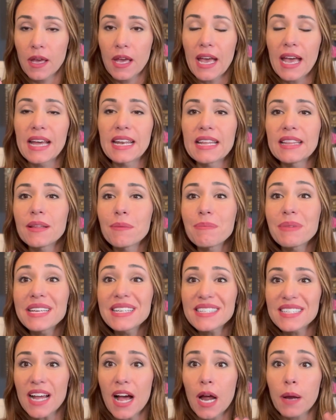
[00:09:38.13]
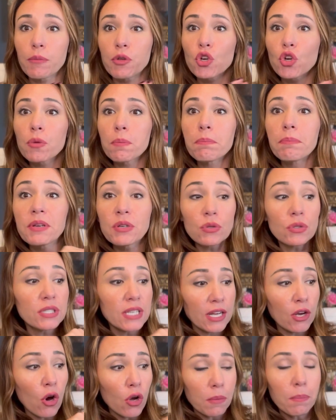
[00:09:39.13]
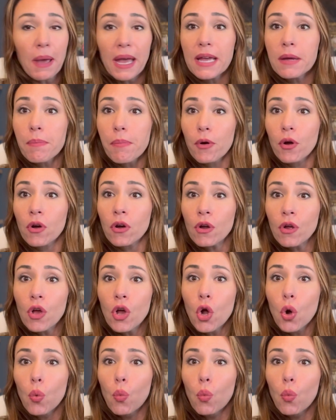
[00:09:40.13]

And in the meantime, you're building on paper